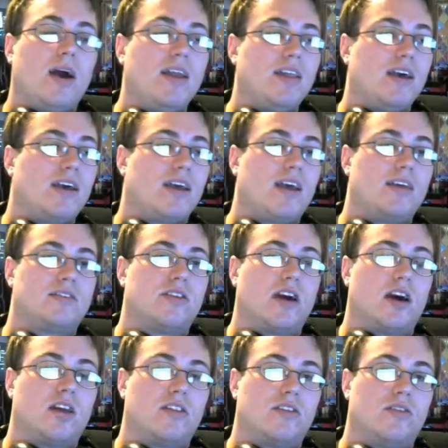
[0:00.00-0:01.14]
has
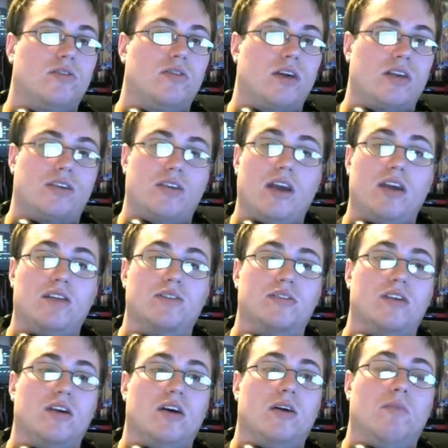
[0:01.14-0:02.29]
gone through a
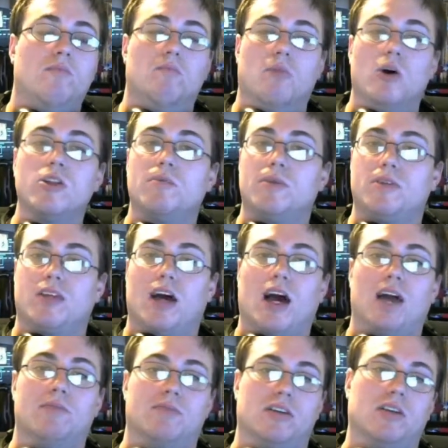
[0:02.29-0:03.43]
change multiple
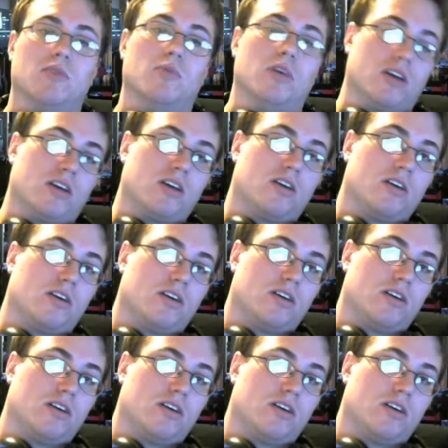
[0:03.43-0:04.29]
times in a week.